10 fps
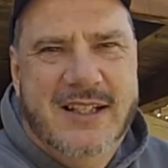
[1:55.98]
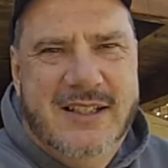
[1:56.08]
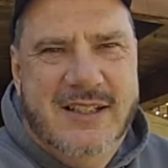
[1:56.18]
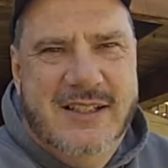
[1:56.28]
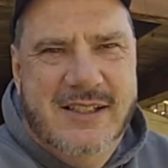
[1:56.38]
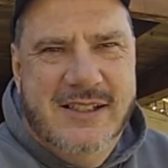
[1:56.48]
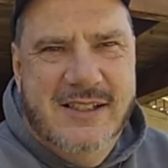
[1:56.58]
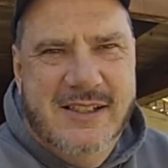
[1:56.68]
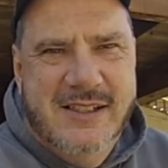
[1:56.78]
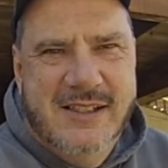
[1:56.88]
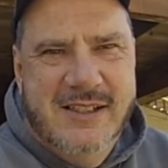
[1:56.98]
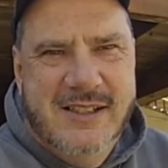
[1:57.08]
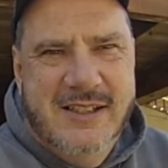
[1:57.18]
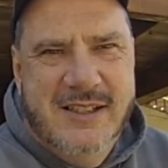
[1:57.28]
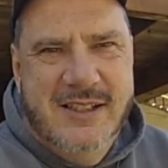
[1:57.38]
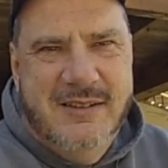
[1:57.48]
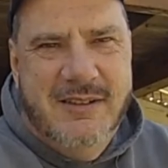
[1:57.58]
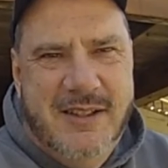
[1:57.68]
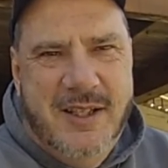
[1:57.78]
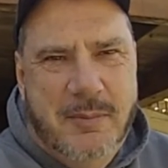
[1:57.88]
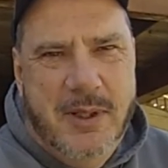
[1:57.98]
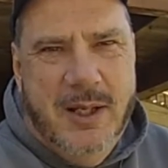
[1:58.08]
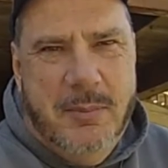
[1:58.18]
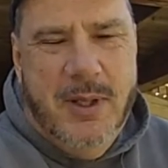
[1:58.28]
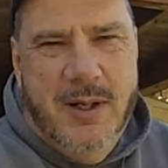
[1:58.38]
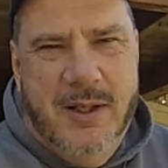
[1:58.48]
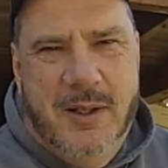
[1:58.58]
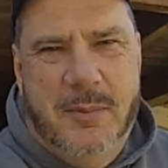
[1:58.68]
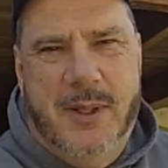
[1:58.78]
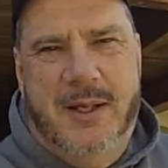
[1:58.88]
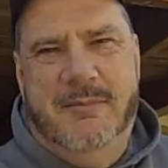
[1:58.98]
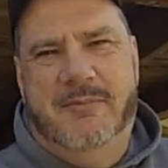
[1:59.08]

I'm gonna tip you up here a little bit.